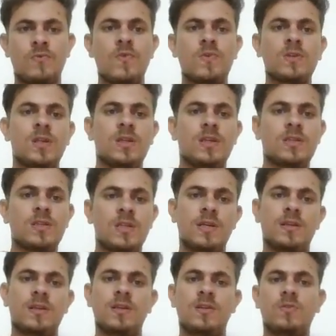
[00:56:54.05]
was released
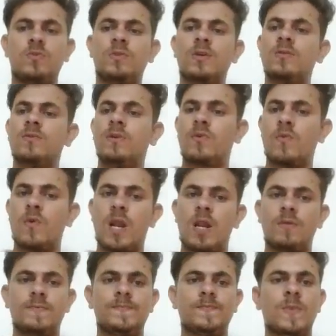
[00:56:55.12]
later in
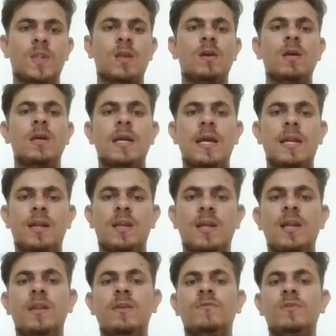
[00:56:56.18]
2012, and a
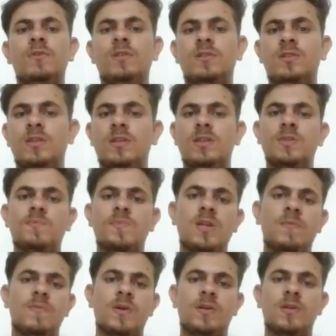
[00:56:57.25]
television series
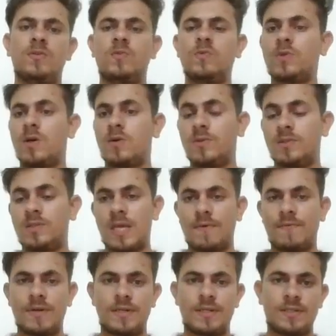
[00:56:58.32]
premiered in
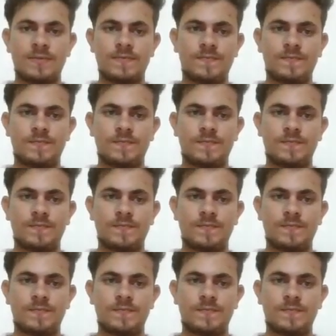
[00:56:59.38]
2017.